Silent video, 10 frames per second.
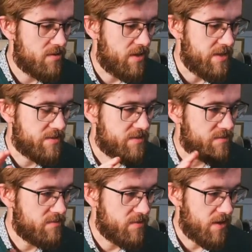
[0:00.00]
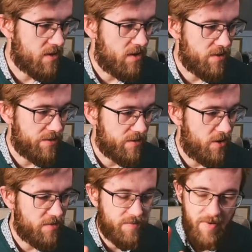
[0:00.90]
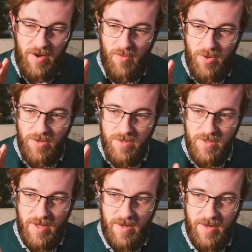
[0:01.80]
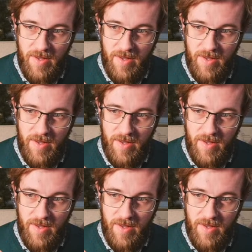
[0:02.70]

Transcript: It's like all variables in